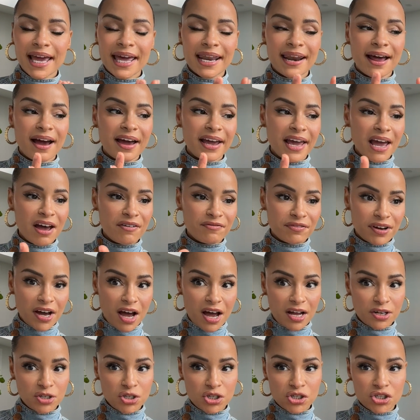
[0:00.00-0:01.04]
and I have
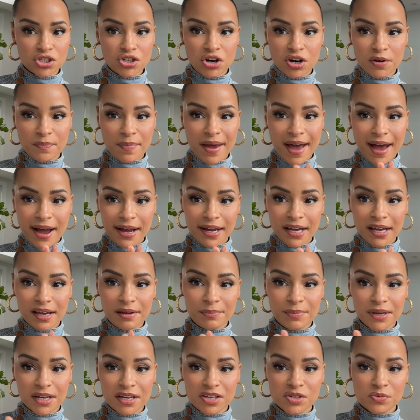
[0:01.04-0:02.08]
got to start packing
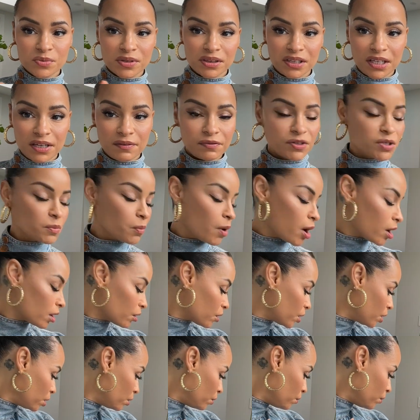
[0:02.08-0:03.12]
because we leave
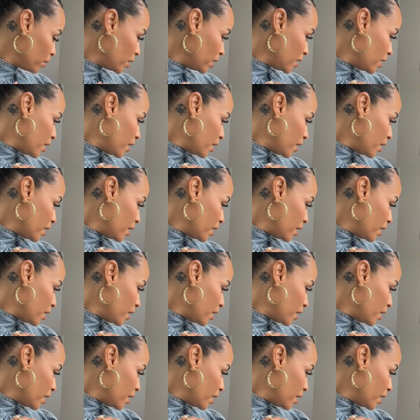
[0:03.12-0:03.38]
tomorrow.